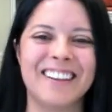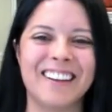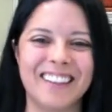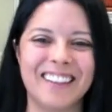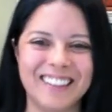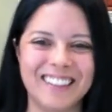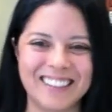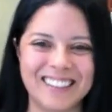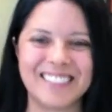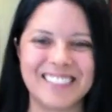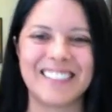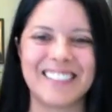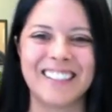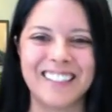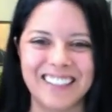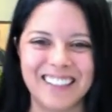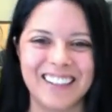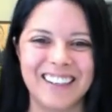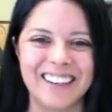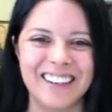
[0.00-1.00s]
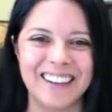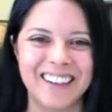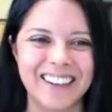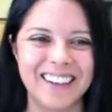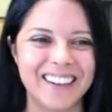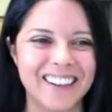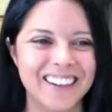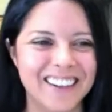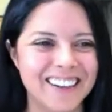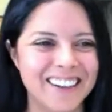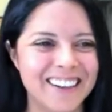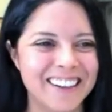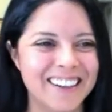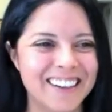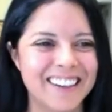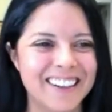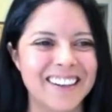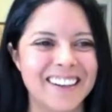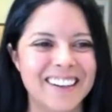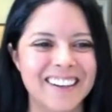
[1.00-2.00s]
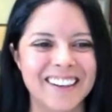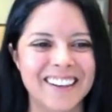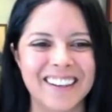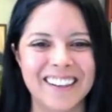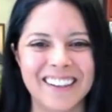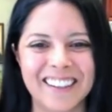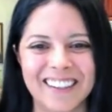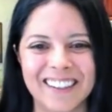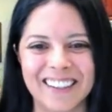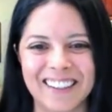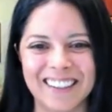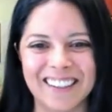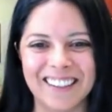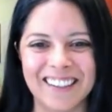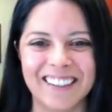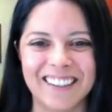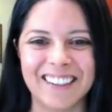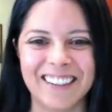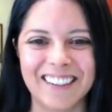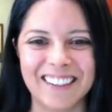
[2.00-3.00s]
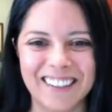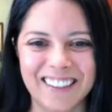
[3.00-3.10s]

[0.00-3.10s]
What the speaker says: No words are spoken by the person on screen.